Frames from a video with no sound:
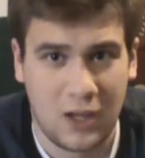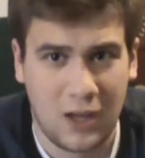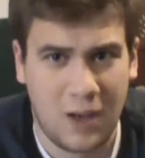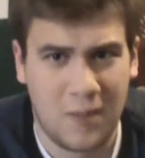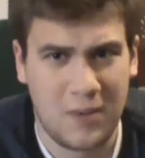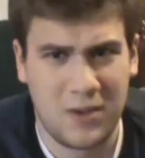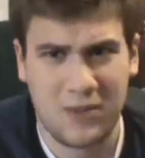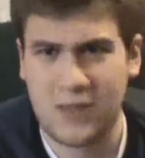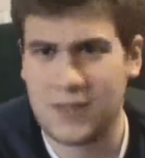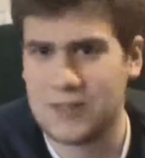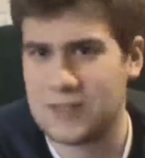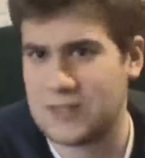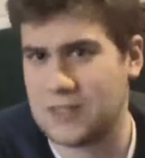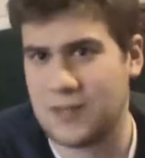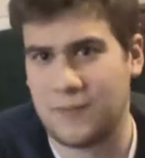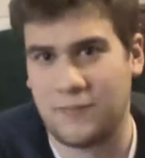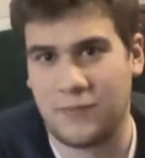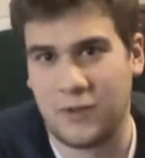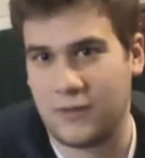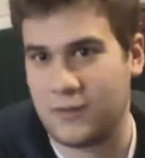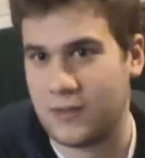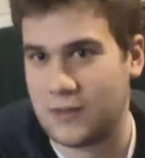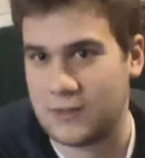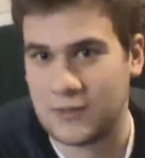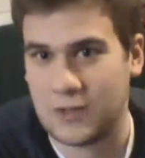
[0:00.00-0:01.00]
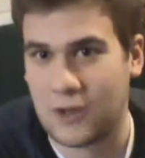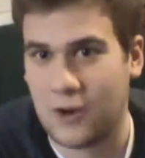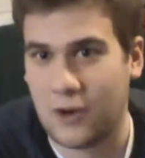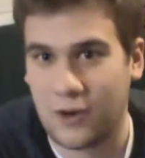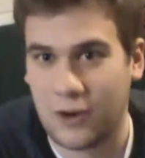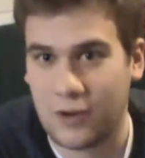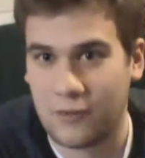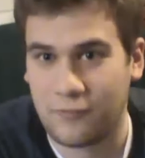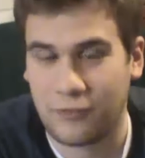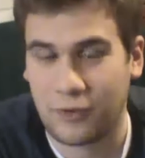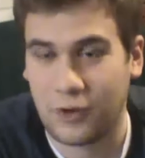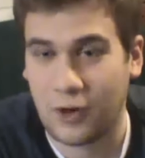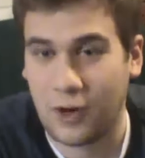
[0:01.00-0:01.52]
I mean, that's something that's gone
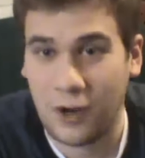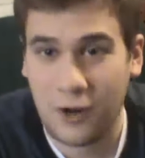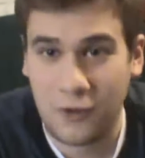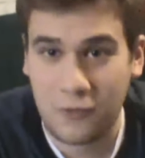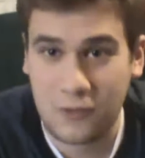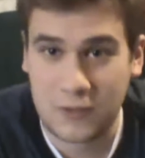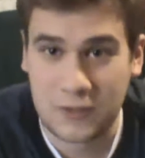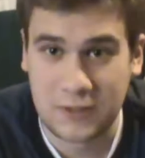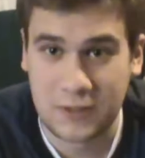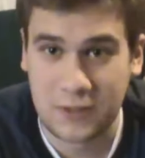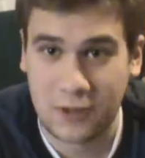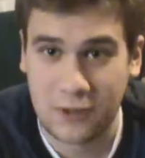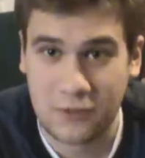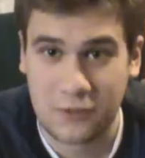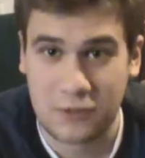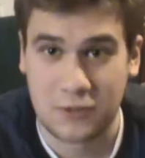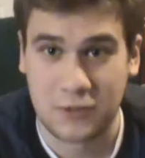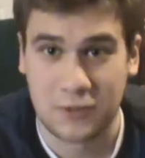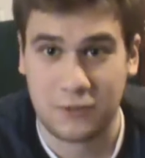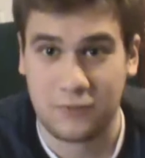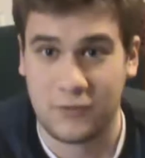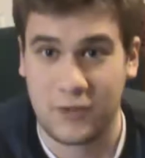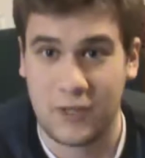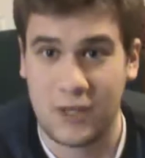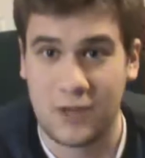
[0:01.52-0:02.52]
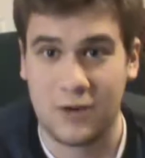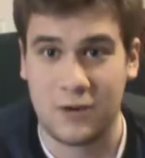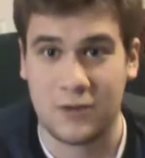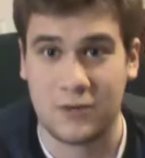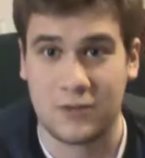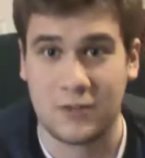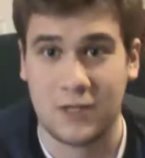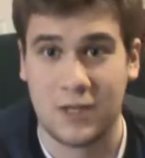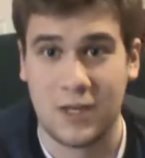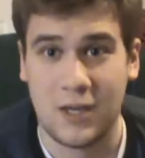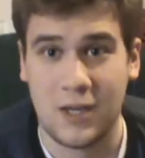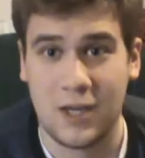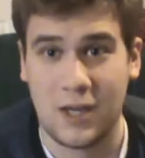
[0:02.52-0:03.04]
on for hundreds and hundreds of
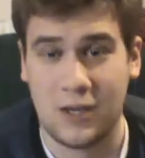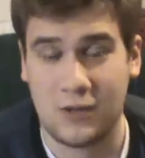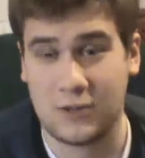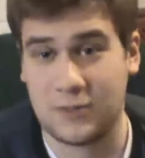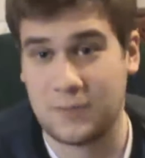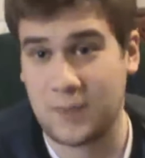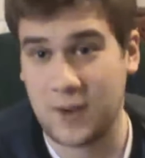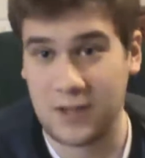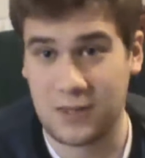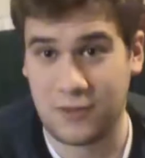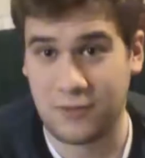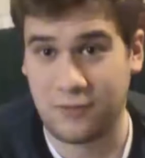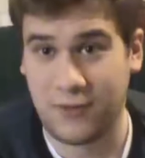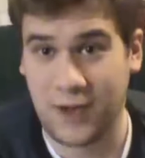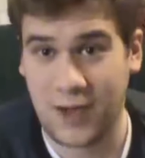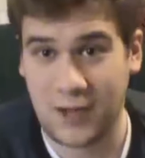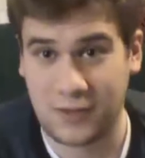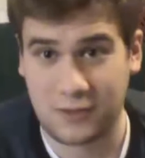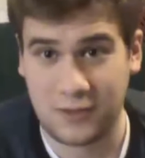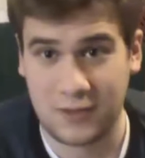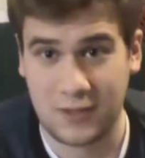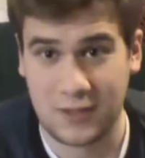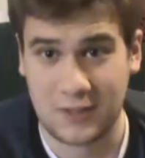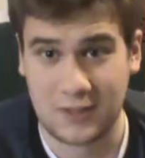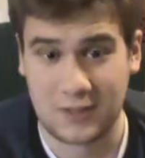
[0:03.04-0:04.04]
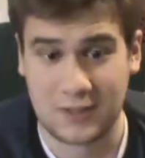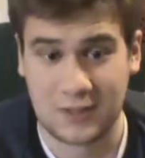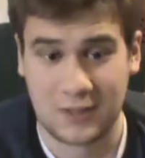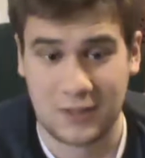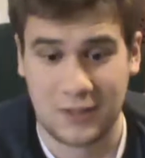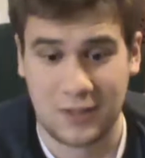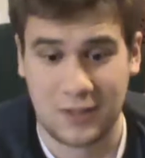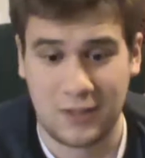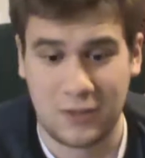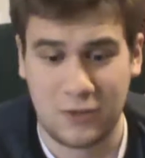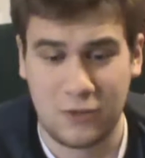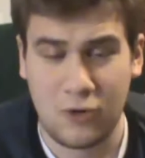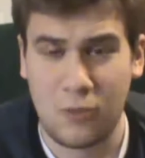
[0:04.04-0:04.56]
years, and despite the fact that
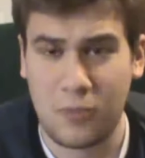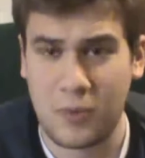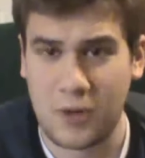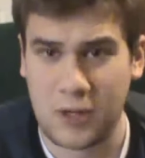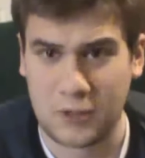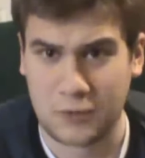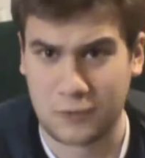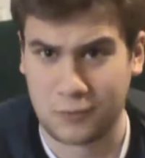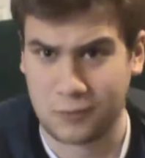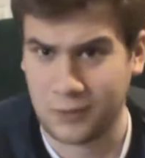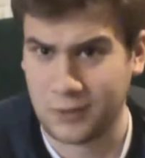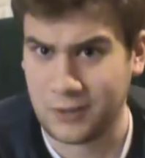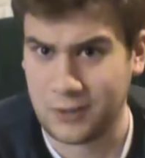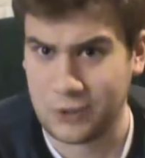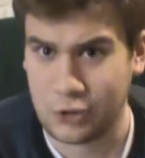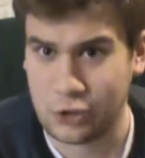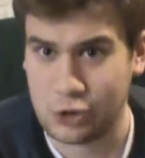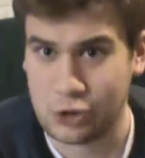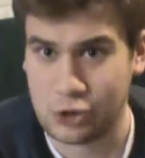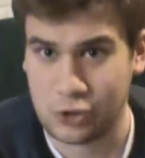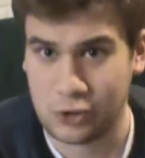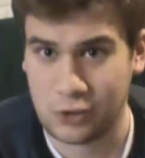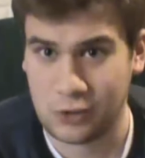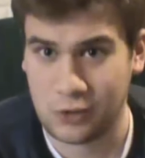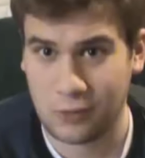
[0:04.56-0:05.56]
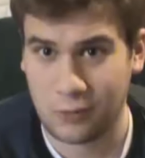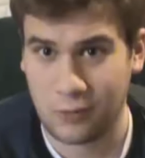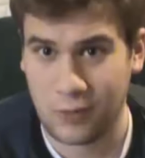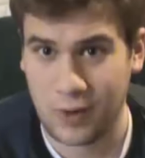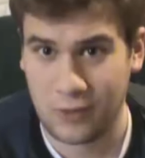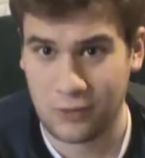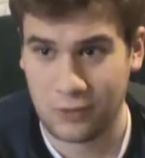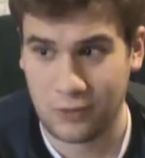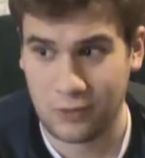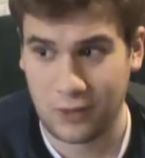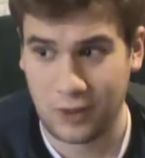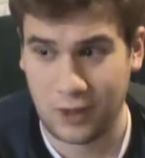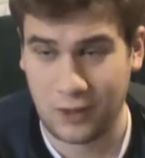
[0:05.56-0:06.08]
nobody is really sure
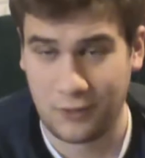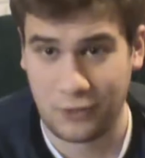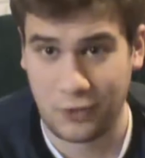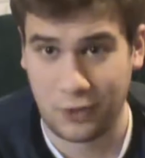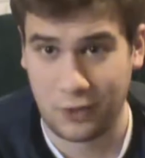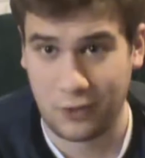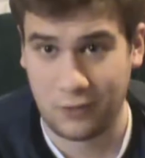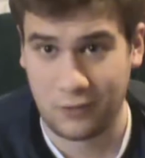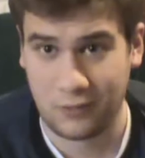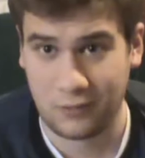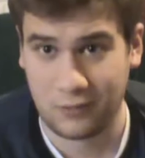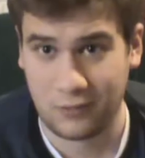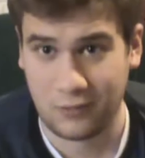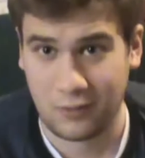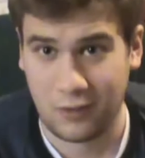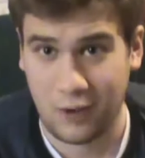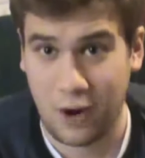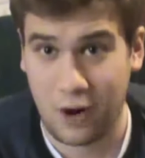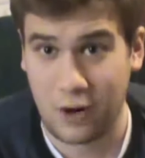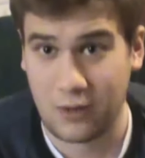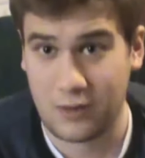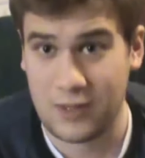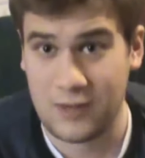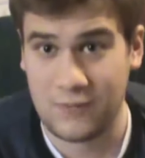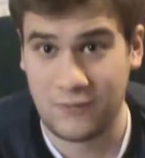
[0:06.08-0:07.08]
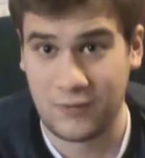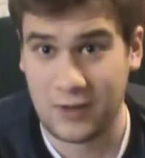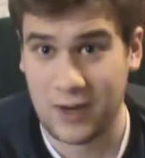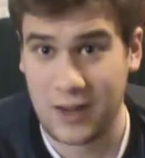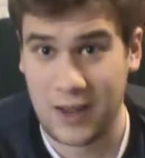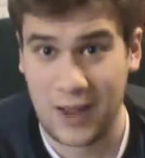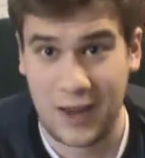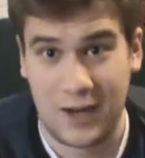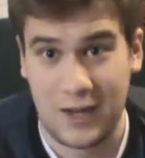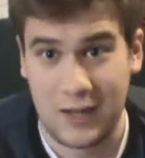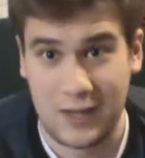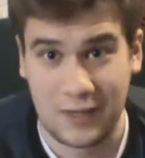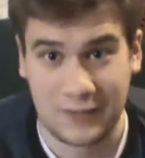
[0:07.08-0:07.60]
whether or not there are even
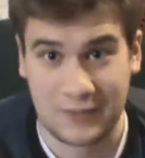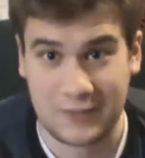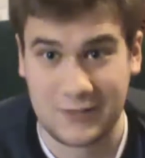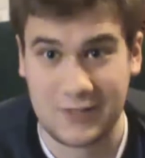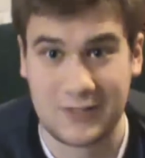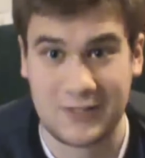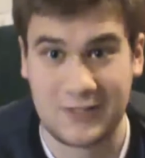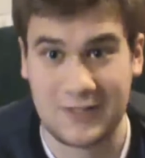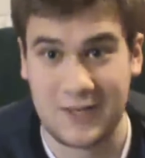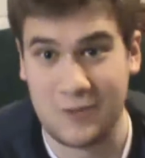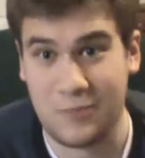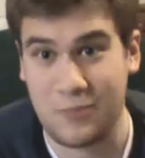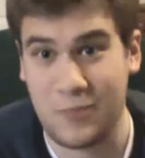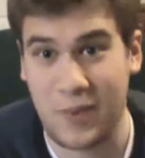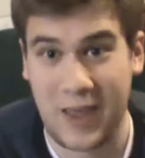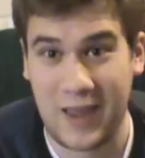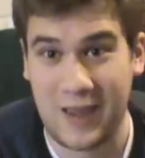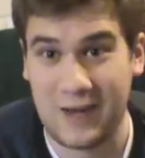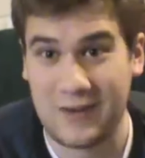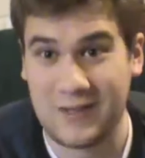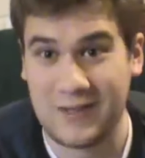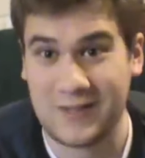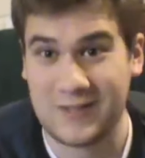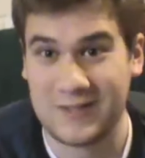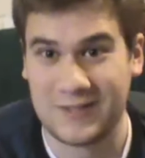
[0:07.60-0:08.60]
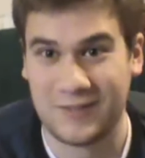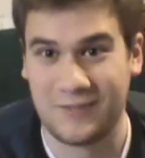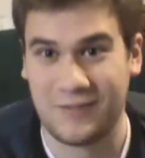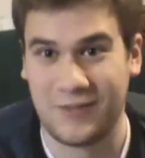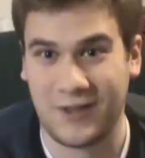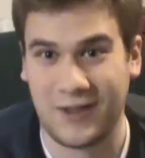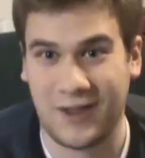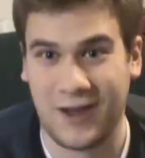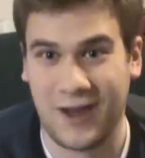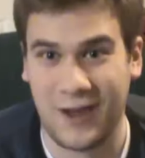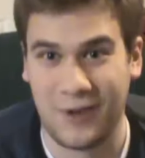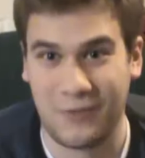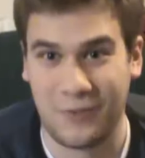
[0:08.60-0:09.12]
any existing paintings of
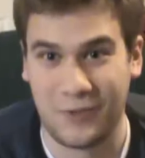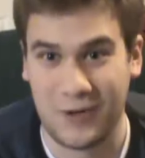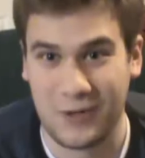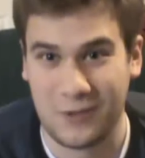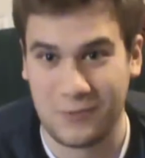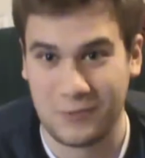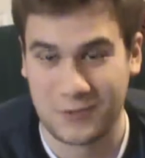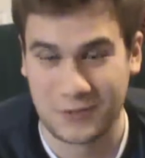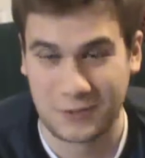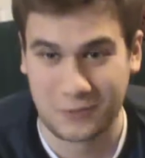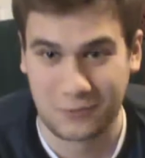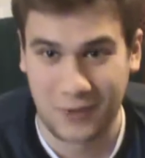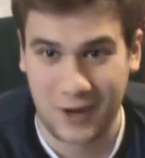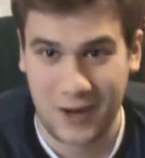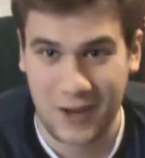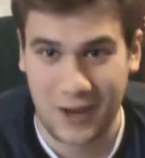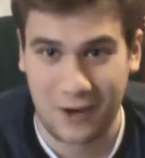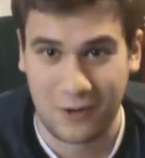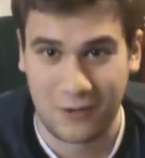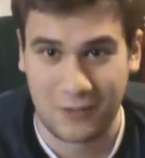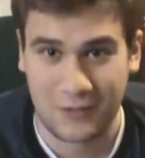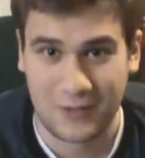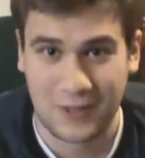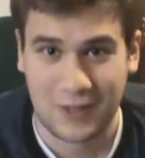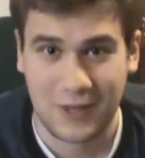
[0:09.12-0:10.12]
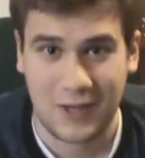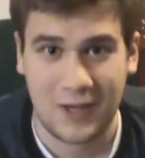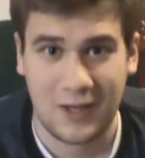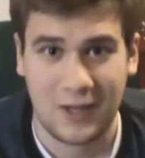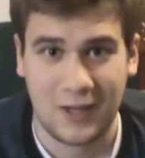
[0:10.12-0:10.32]
the guy when he was around.